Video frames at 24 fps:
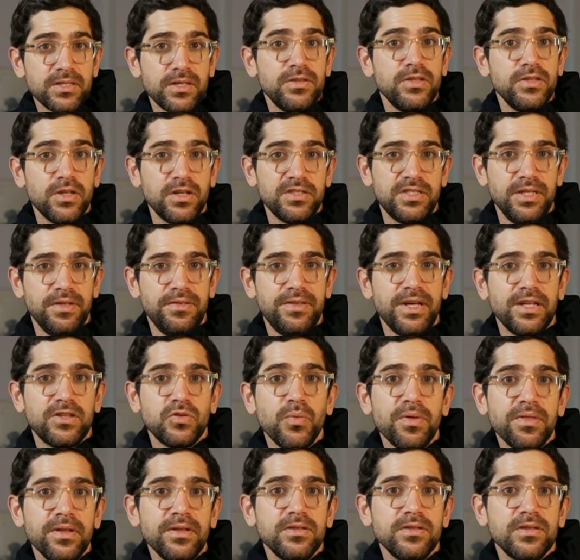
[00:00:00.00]
noted that
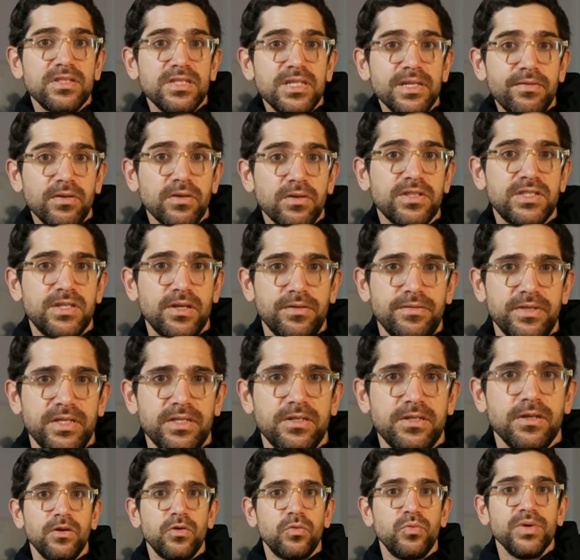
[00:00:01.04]
within the civil
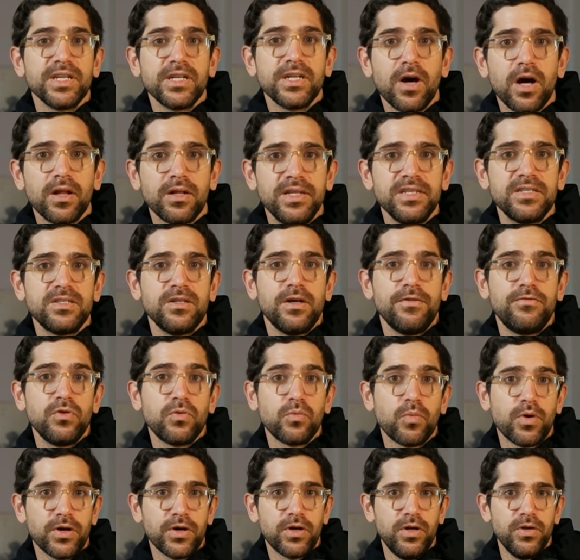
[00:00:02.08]
service, regardless of the
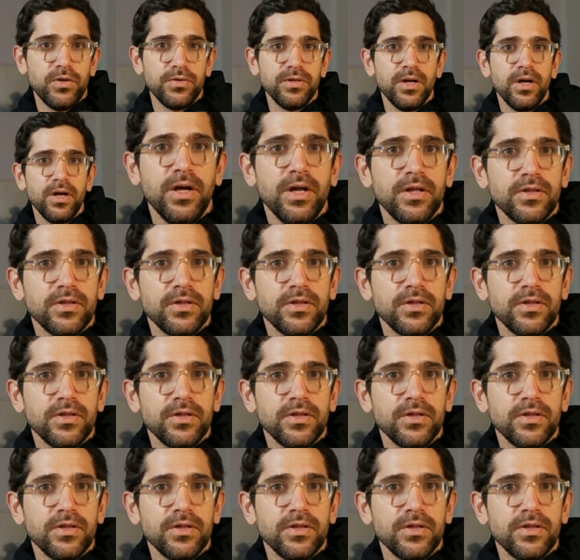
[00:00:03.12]
workload,